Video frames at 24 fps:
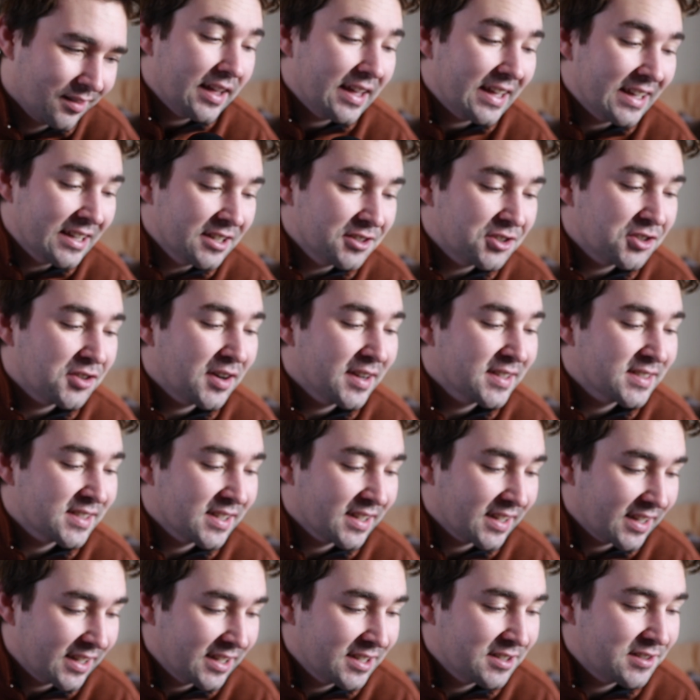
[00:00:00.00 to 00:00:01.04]

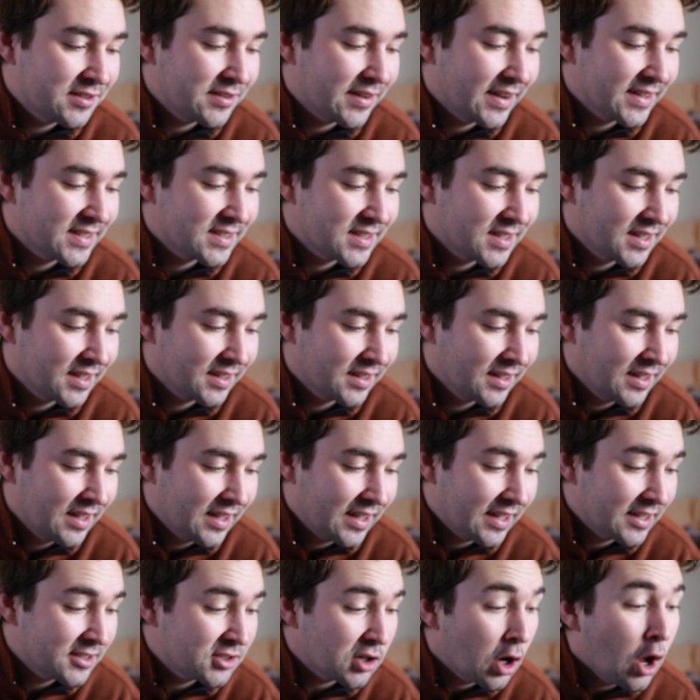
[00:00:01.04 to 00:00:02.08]
interesting.
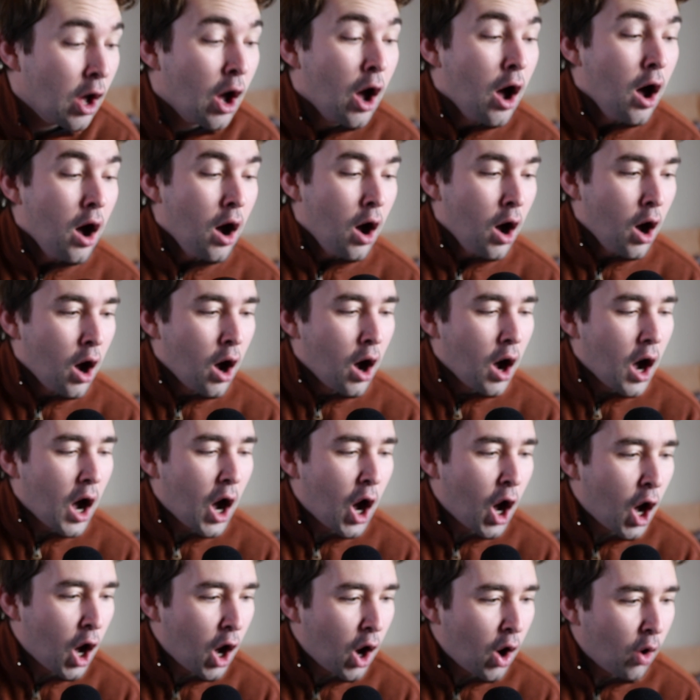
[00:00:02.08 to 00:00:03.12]

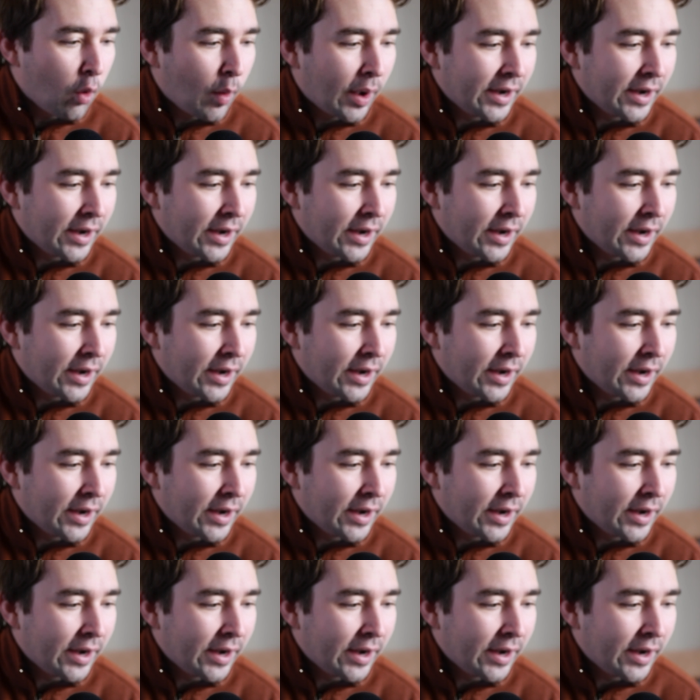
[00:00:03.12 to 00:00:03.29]
Oh,